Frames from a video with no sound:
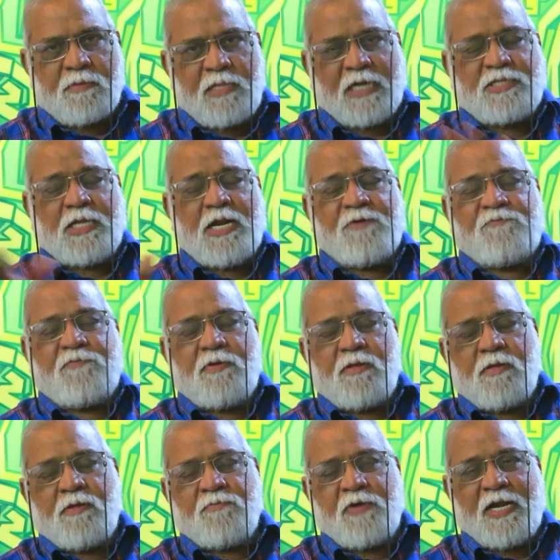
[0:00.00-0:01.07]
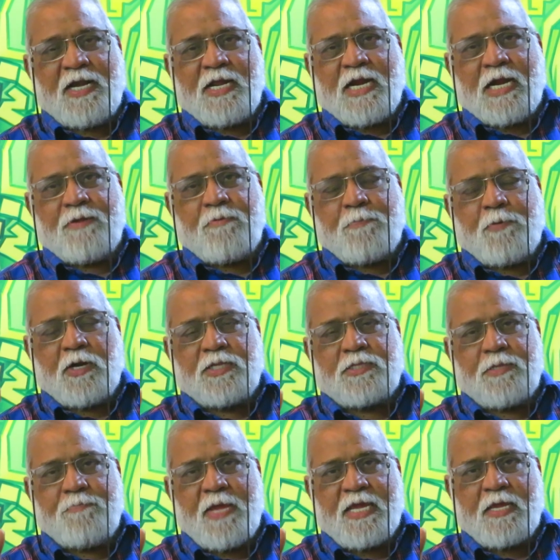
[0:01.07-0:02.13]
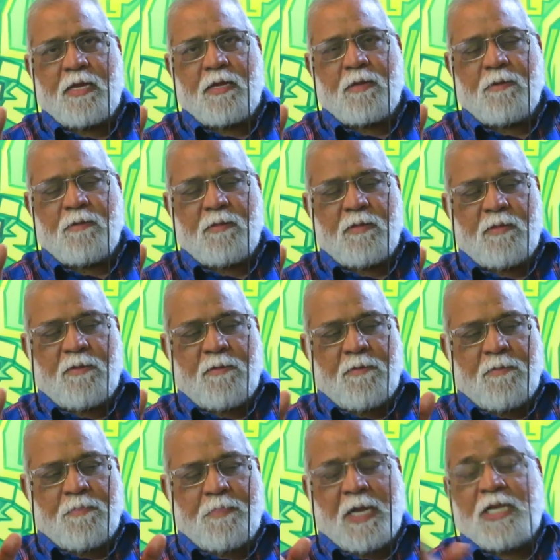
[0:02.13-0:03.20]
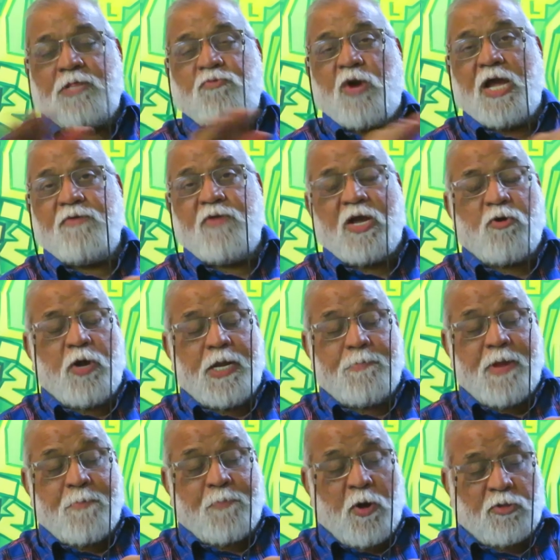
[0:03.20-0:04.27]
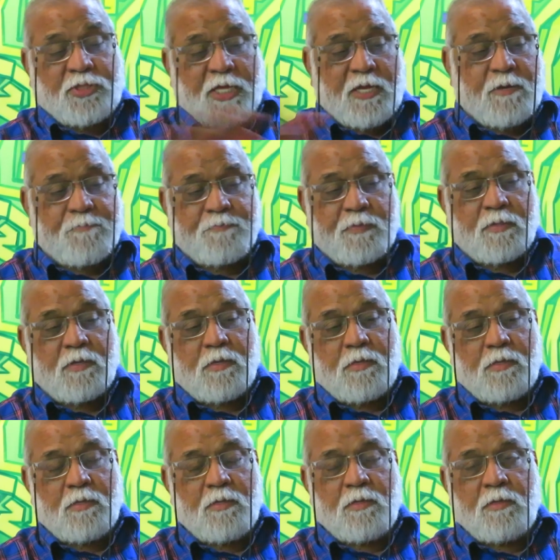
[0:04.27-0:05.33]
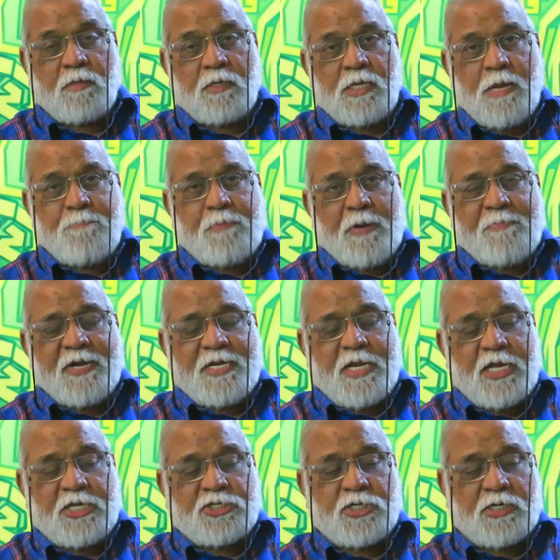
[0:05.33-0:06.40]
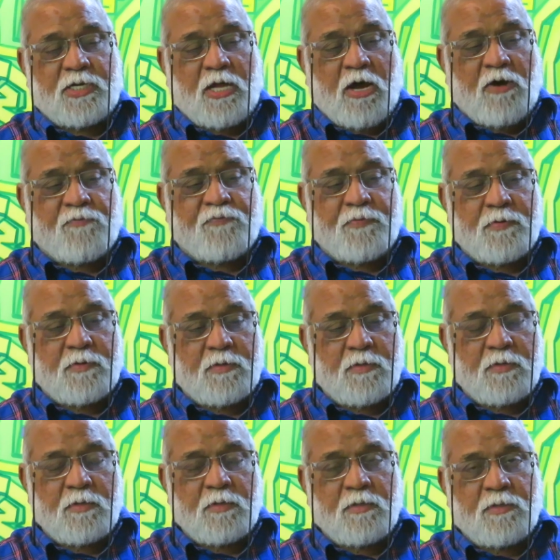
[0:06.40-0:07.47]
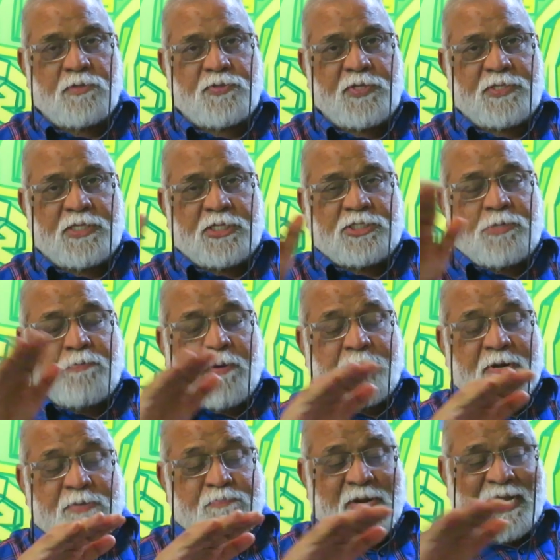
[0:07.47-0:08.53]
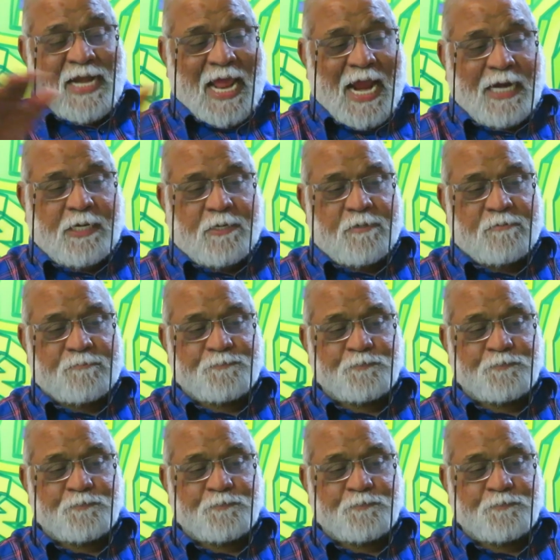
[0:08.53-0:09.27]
That's enough for any kind of a policy making. That is why we are going to be opposing implementation of Citizenship Amendment Act.